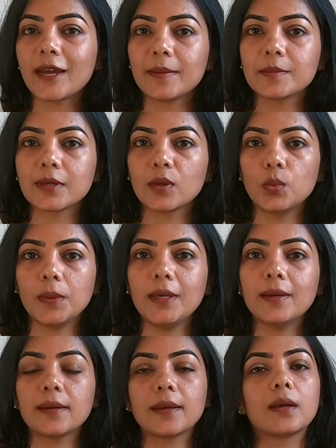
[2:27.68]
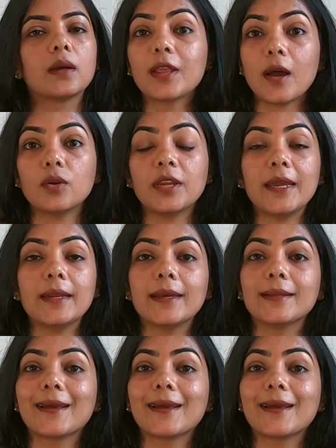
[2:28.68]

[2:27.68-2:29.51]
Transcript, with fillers: times a week without heating,